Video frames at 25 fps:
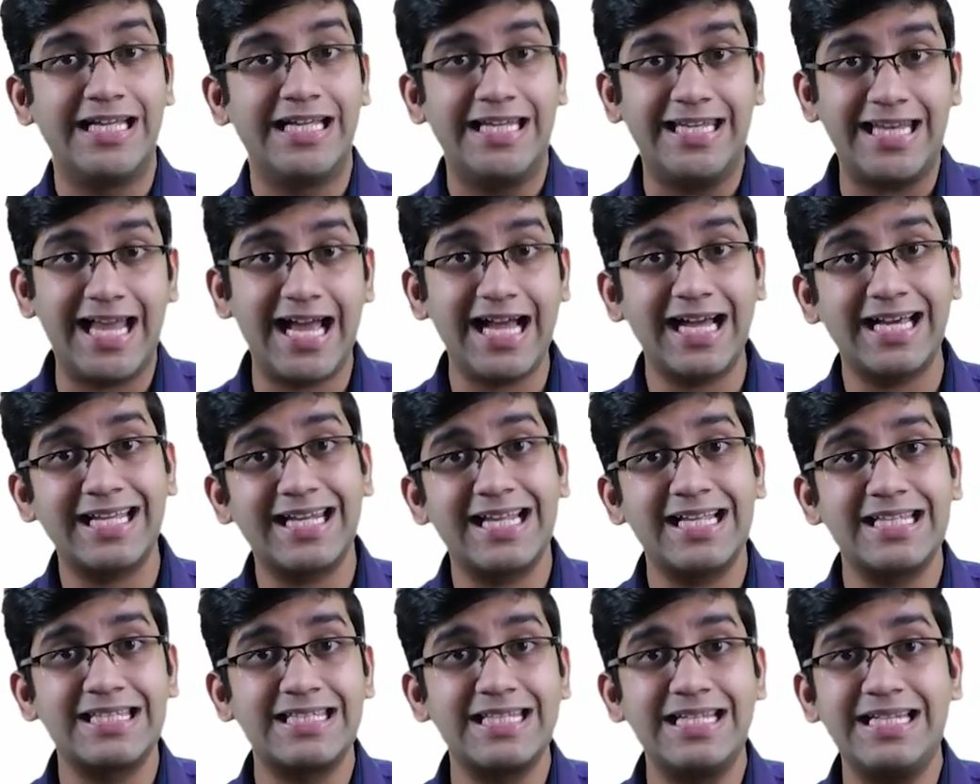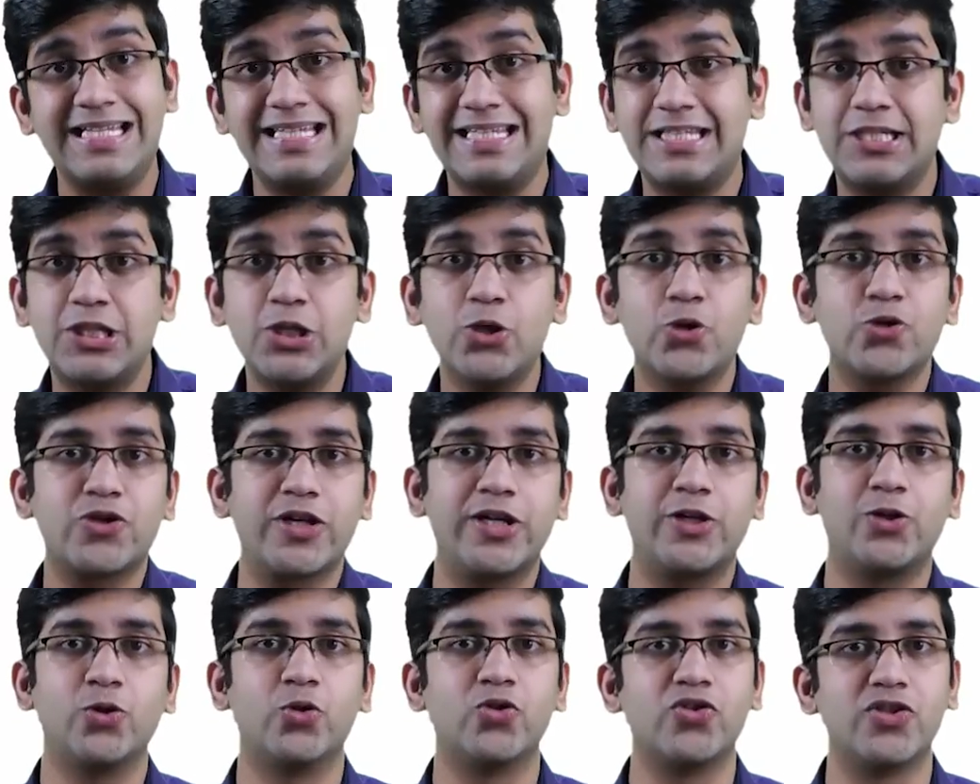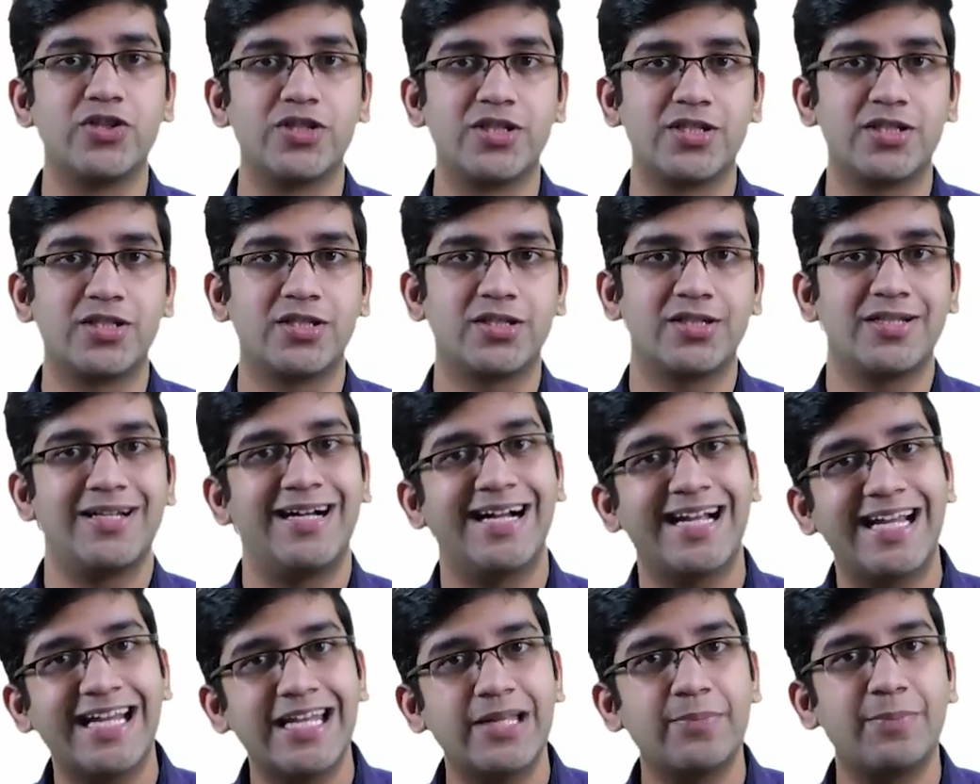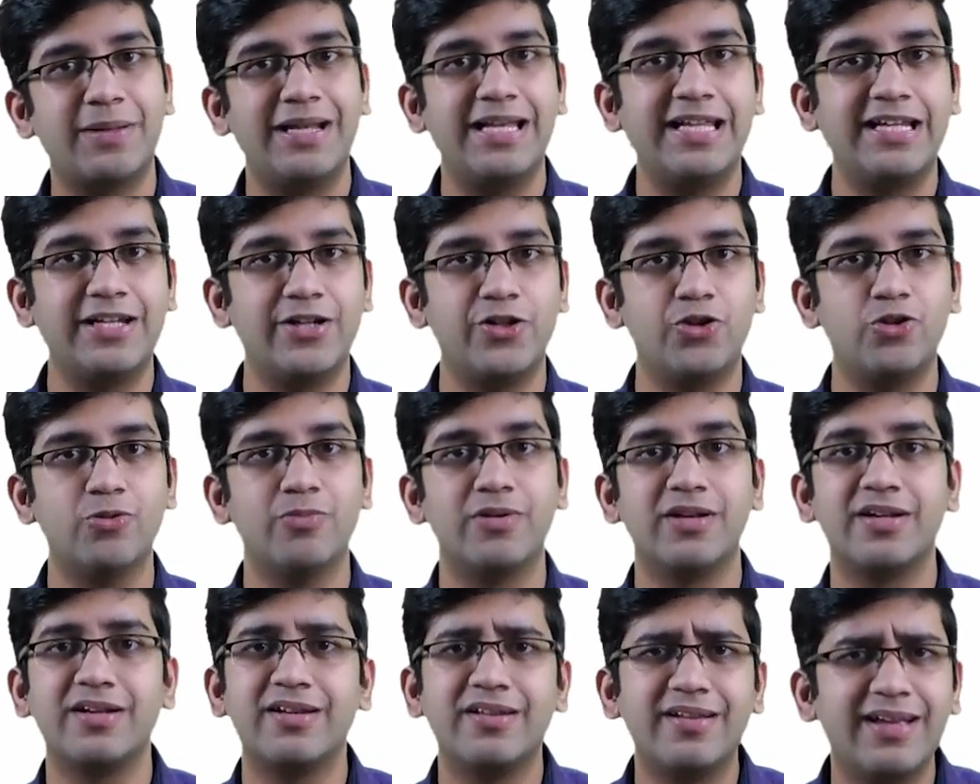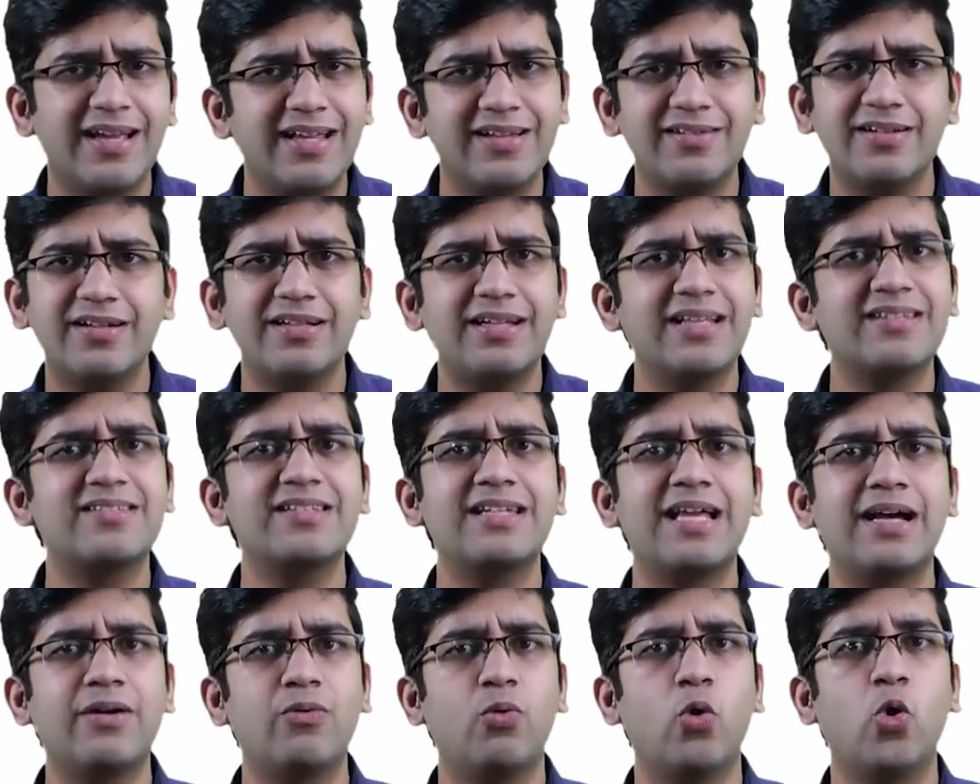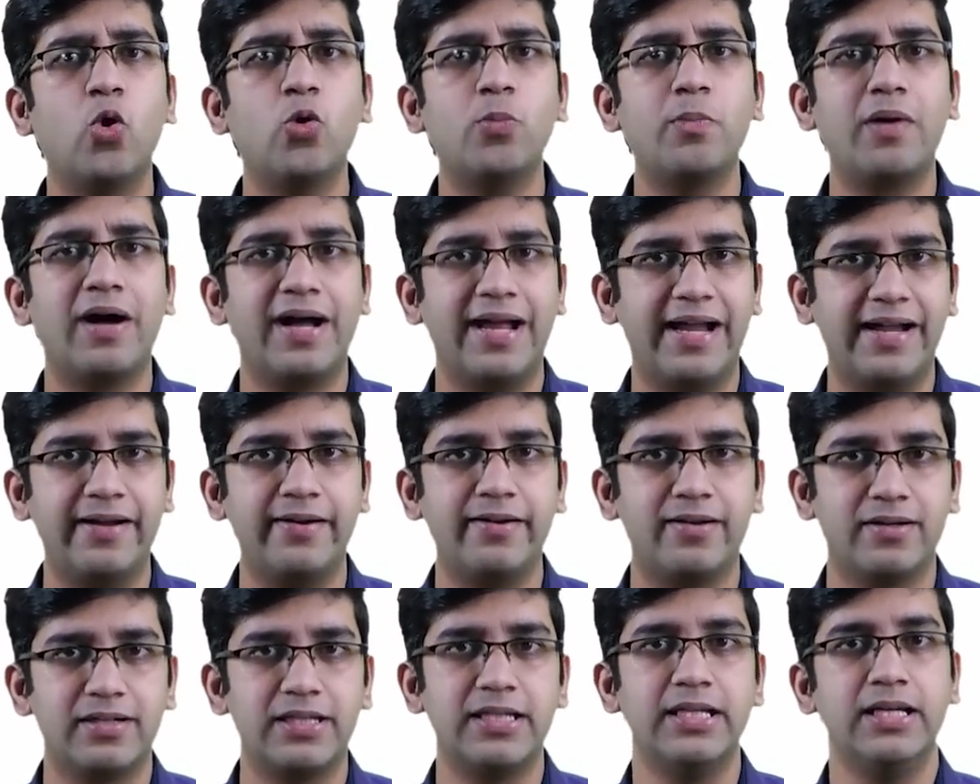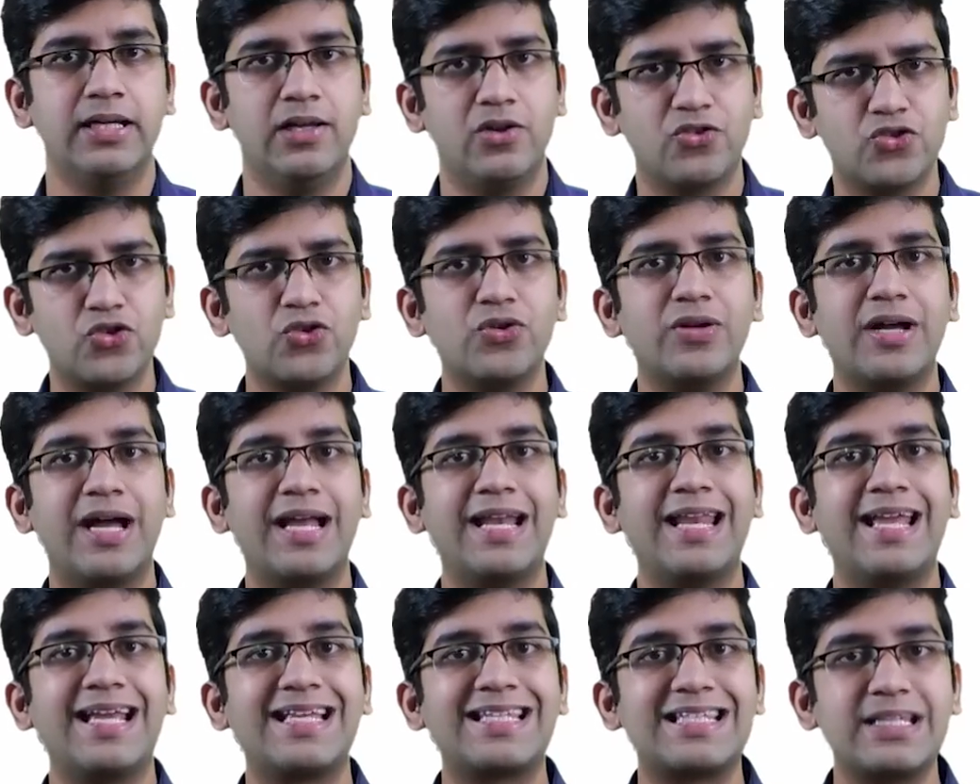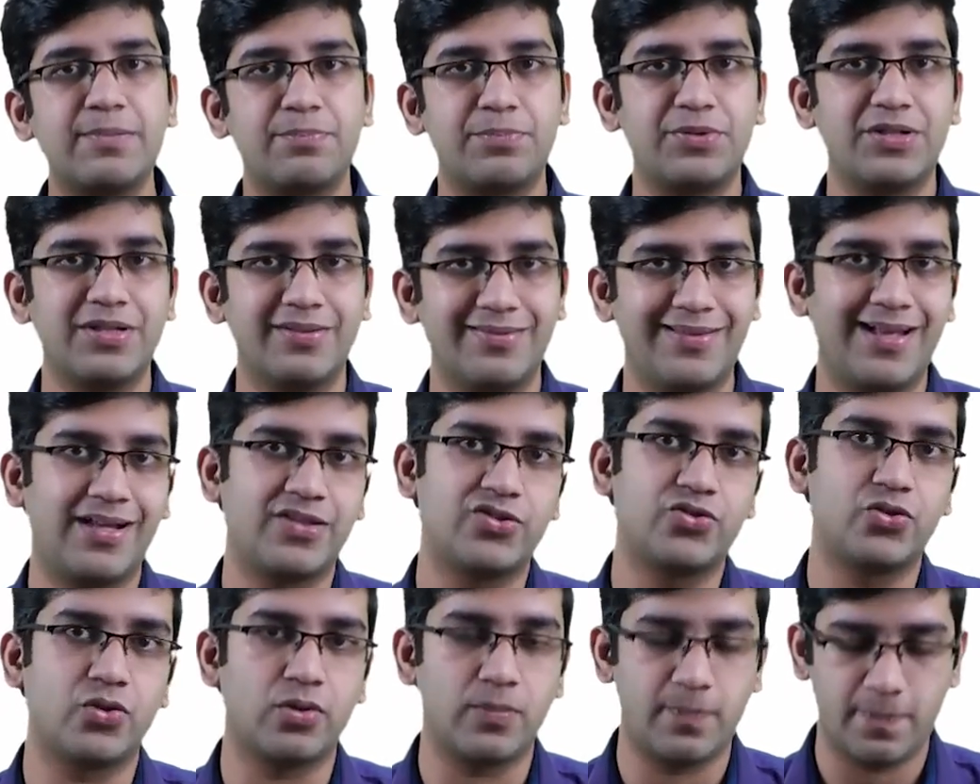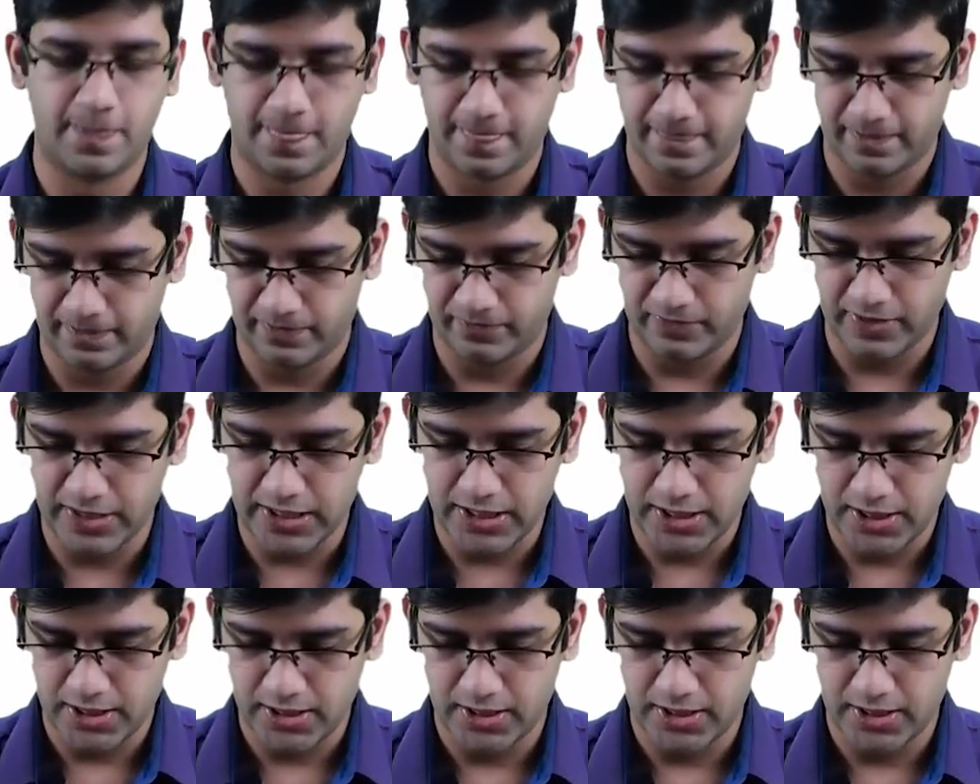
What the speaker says: Langerhans cell histiocytosis, again a malignant tumor. It doesn't have oma end. So an exception, that's all, right?